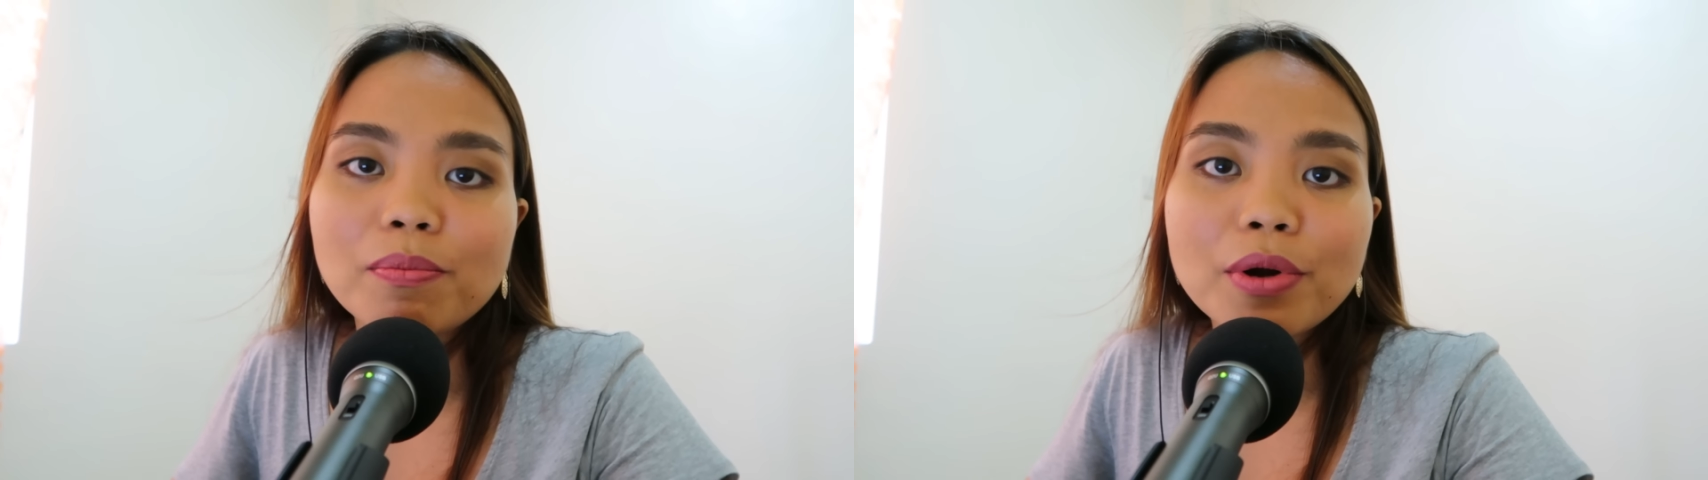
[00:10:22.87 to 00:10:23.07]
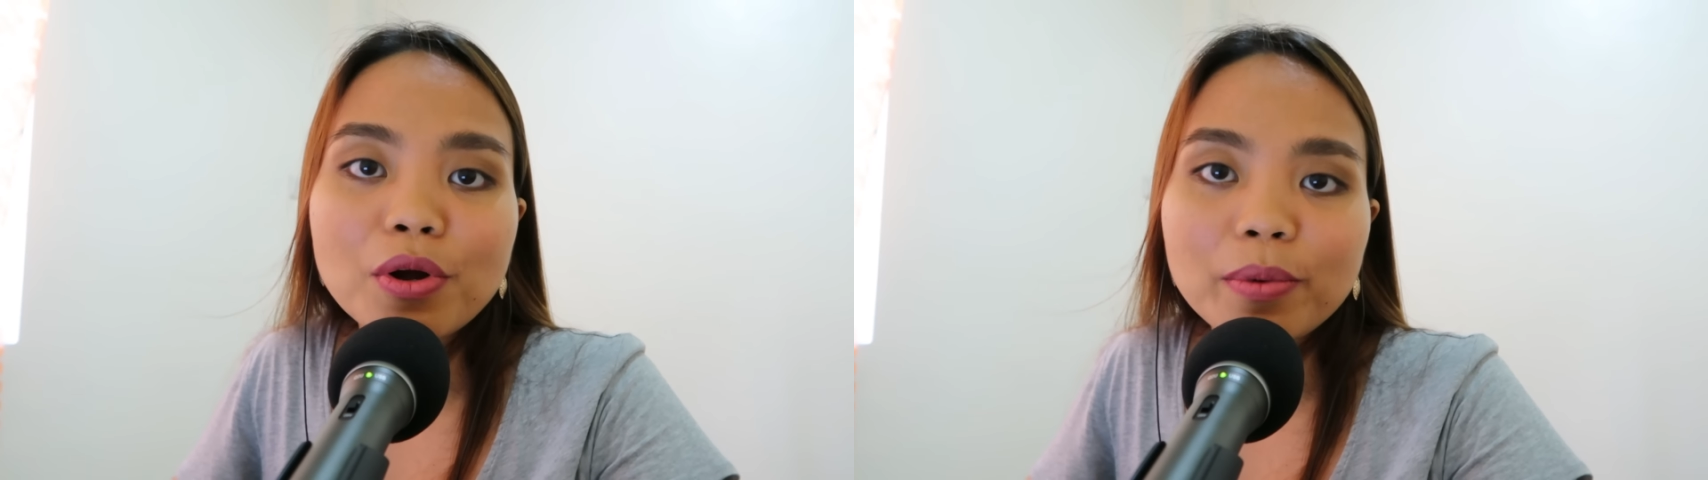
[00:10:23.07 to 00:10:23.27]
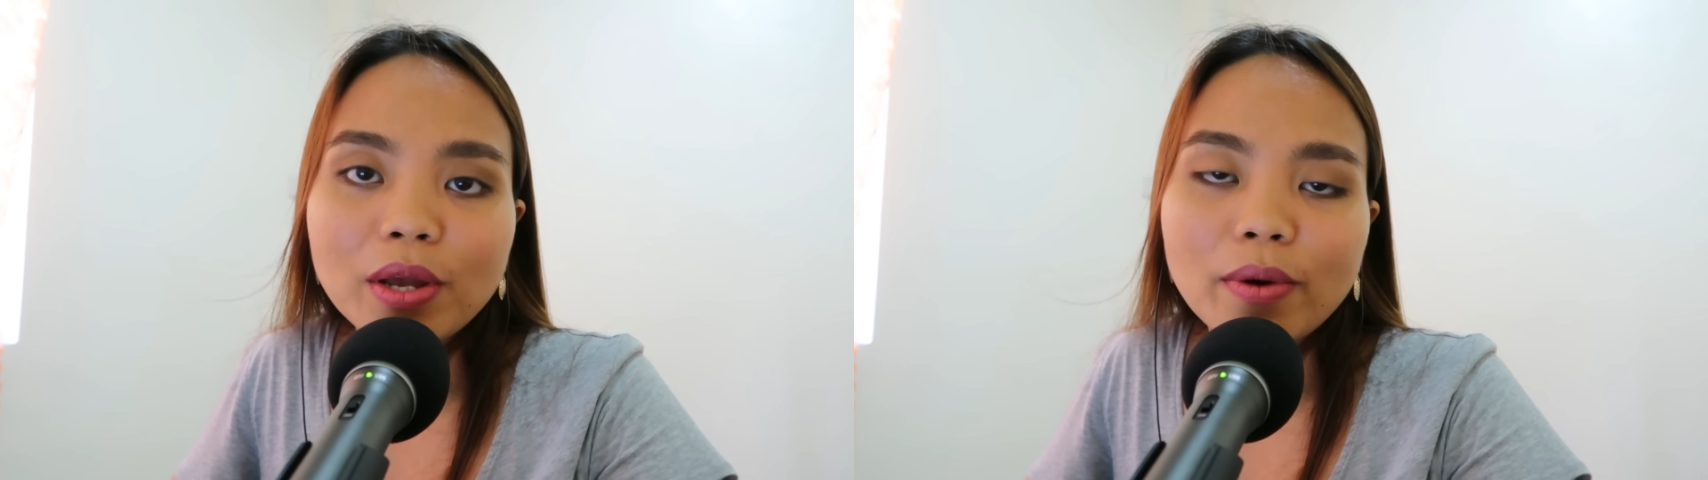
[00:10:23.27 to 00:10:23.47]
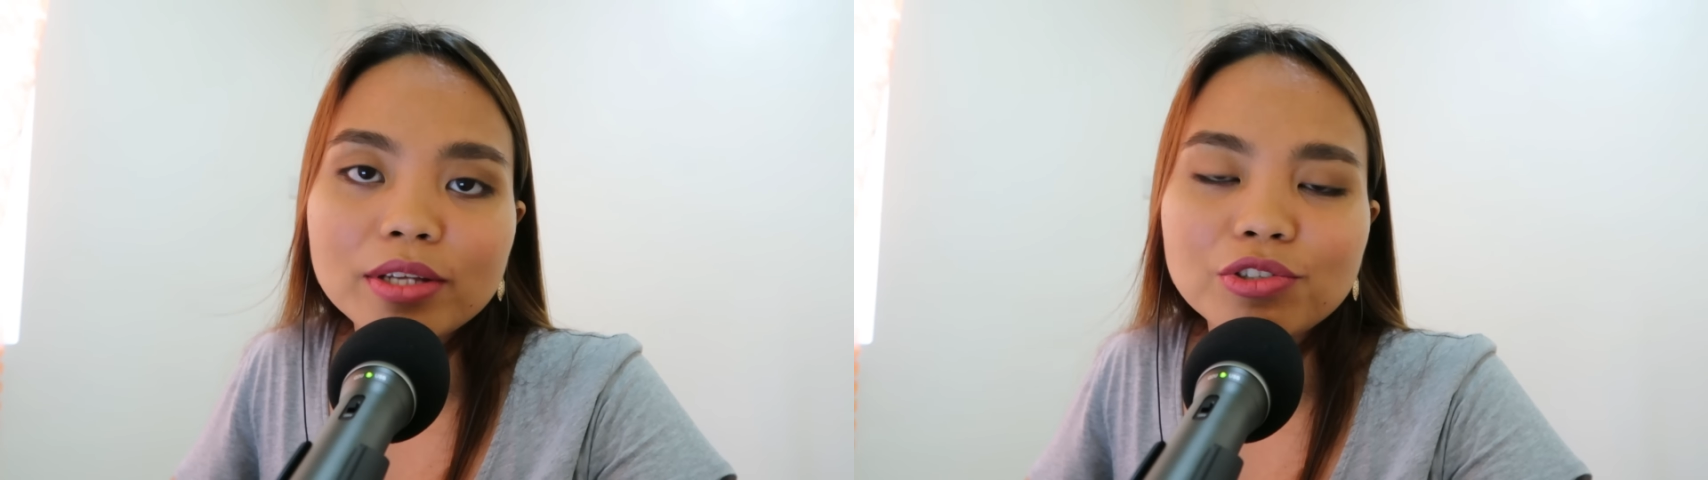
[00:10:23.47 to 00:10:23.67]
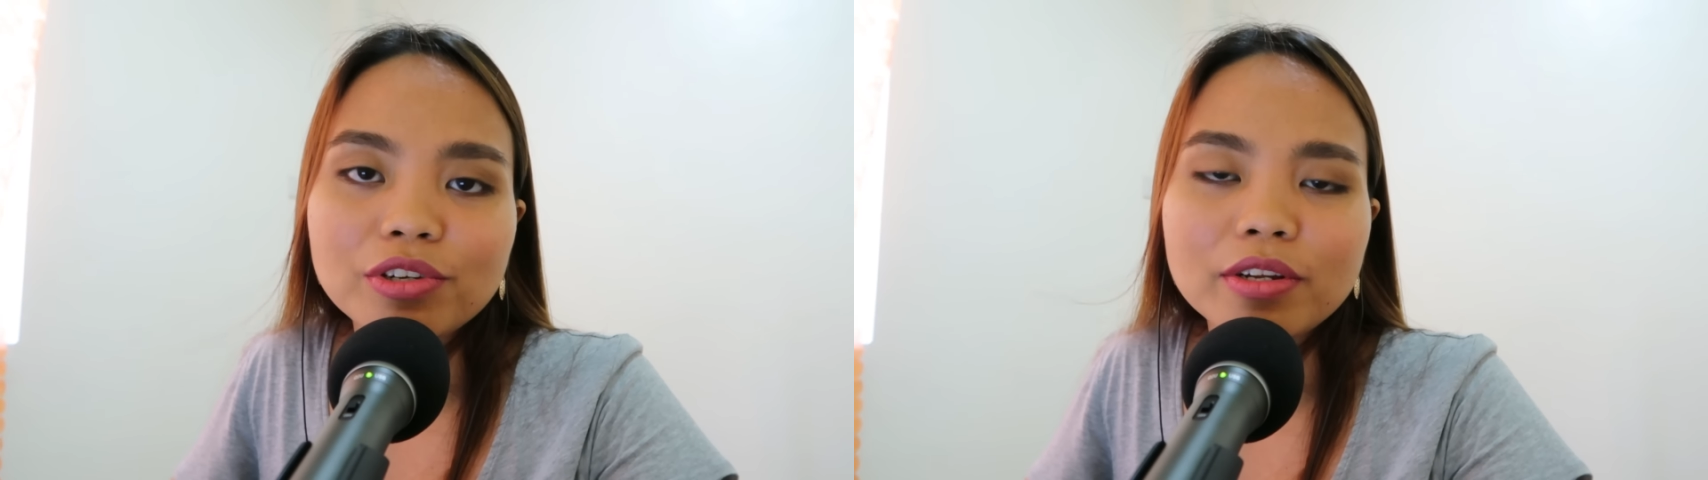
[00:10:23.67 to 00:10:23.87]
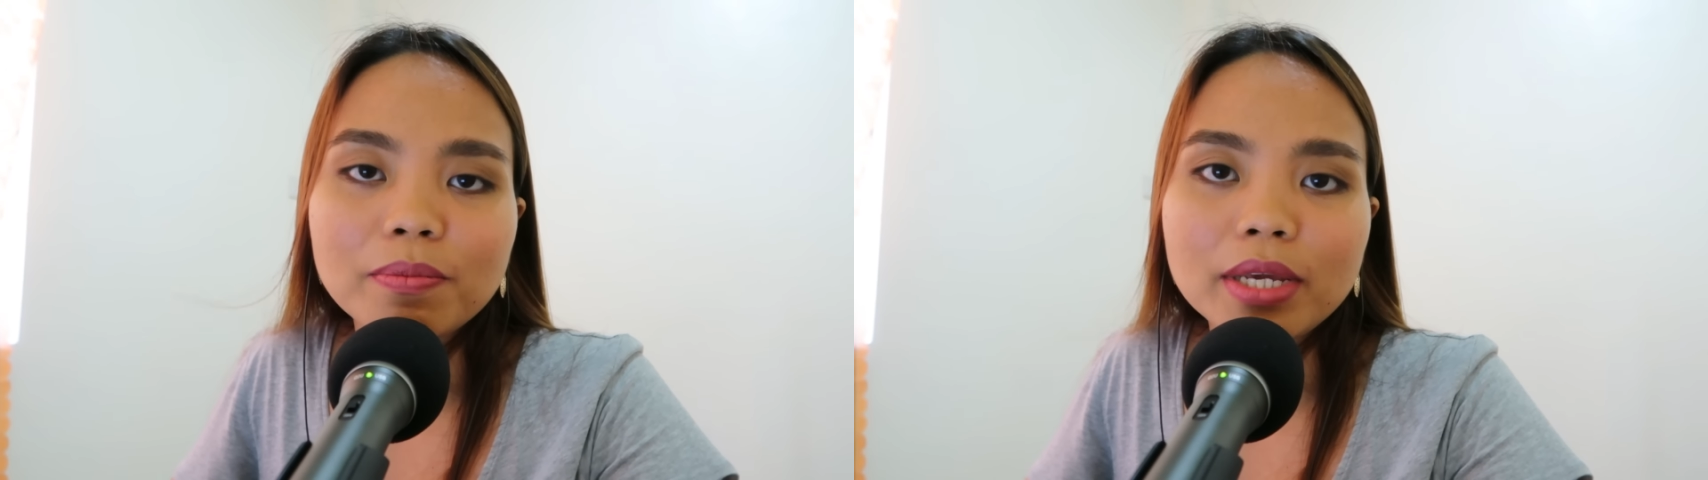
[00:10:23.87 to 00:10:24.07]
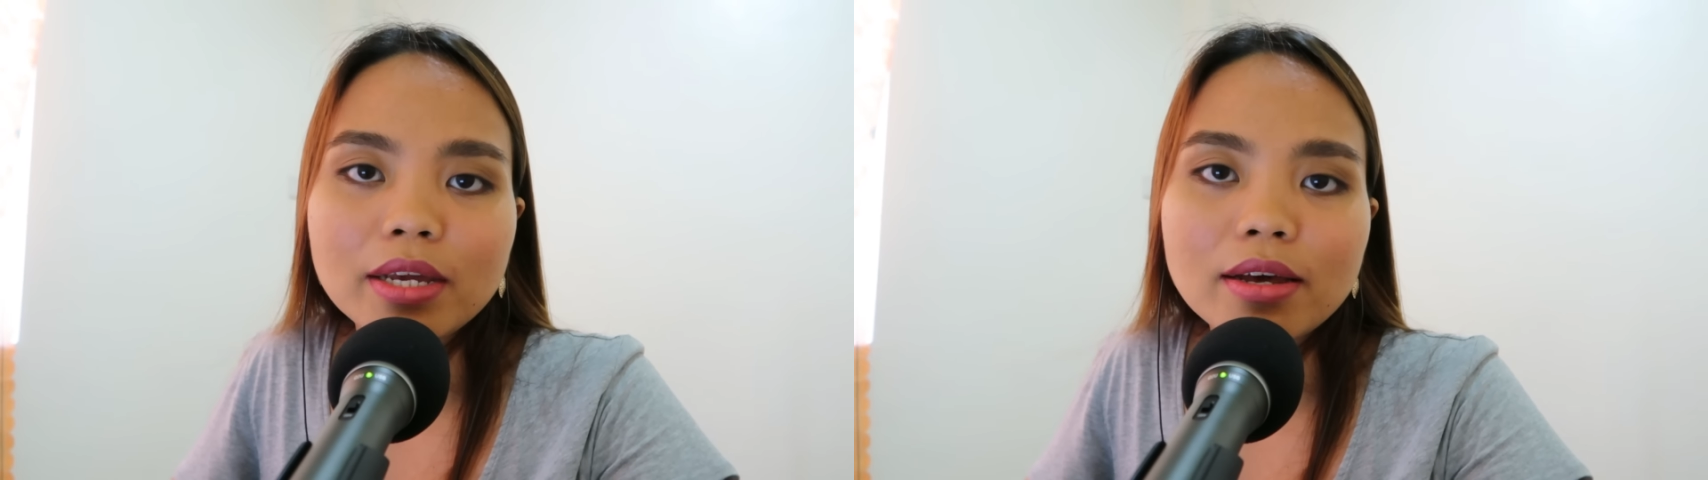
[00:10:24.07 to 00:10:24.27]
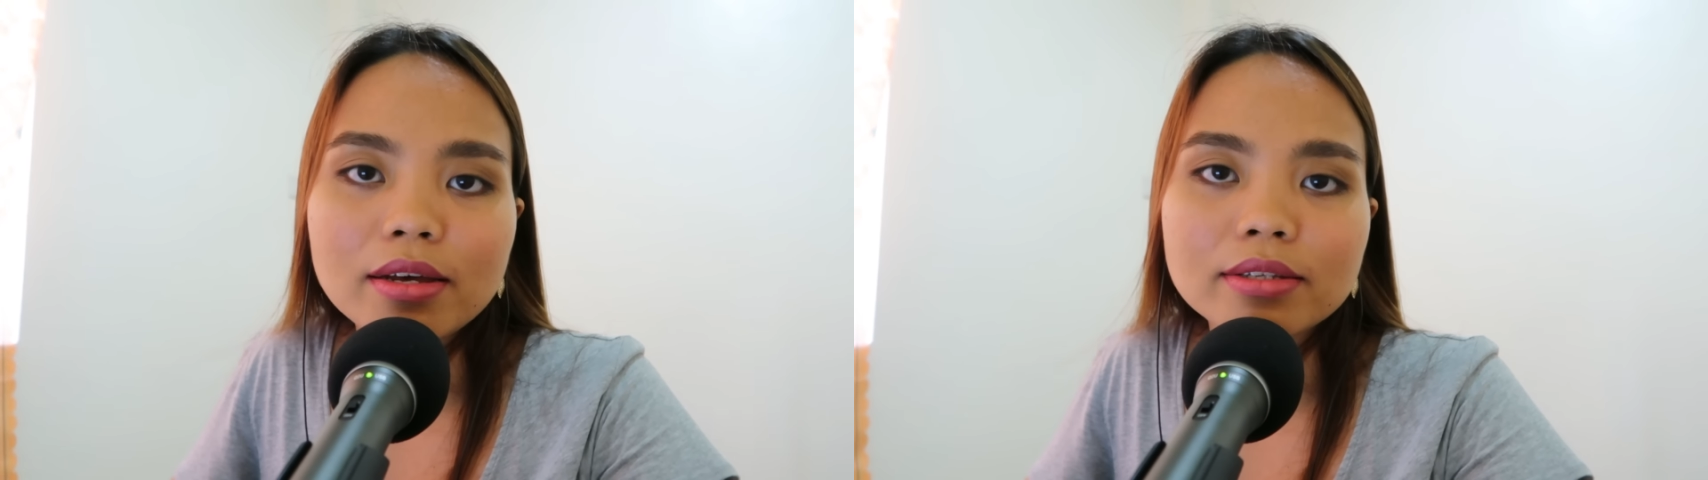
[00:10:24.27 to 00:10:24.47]
probing question
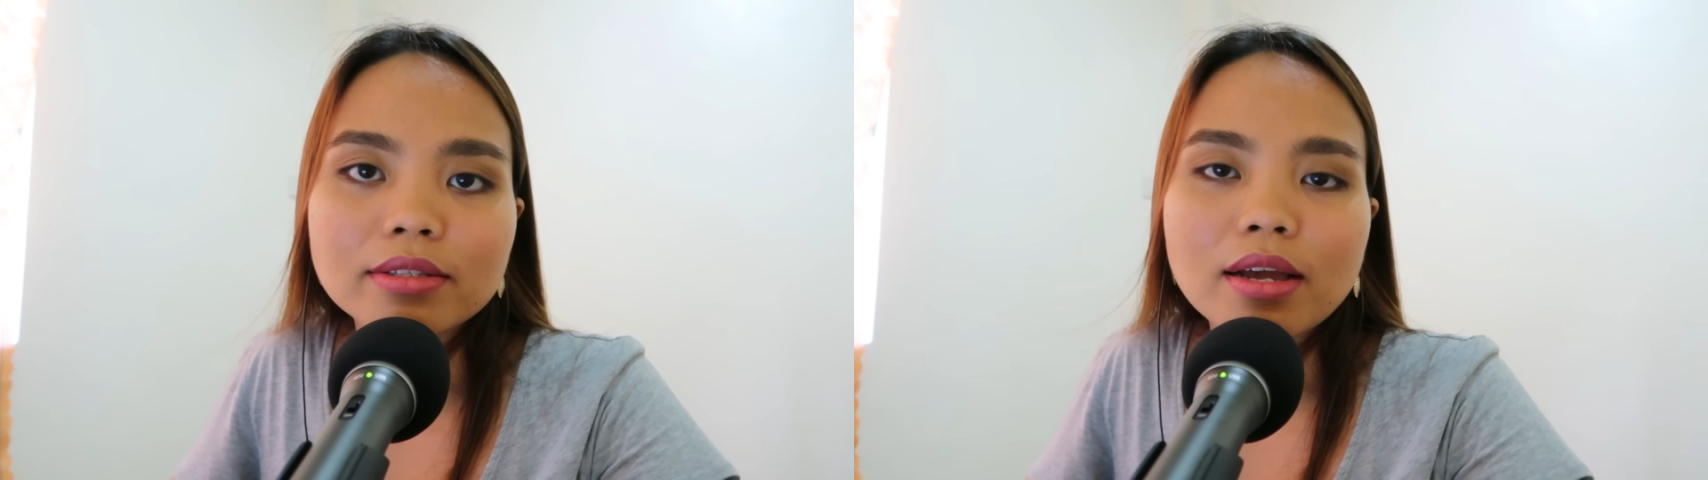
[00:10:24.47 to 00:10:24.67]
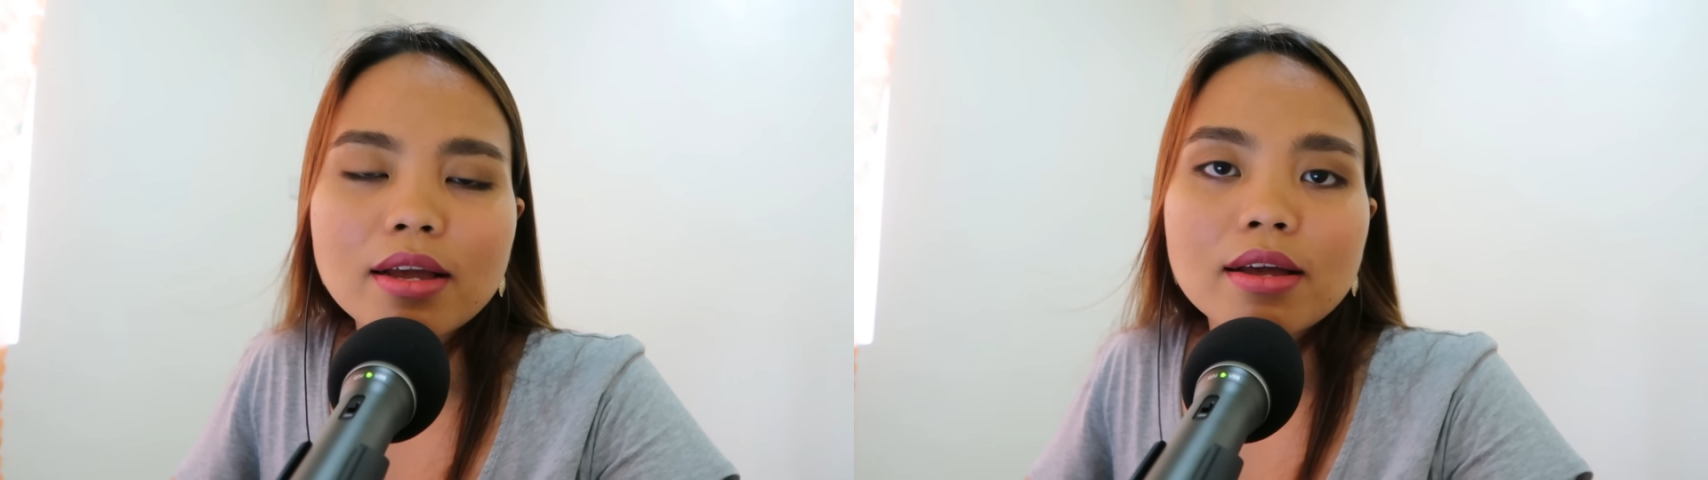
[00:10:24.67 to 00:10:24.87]
because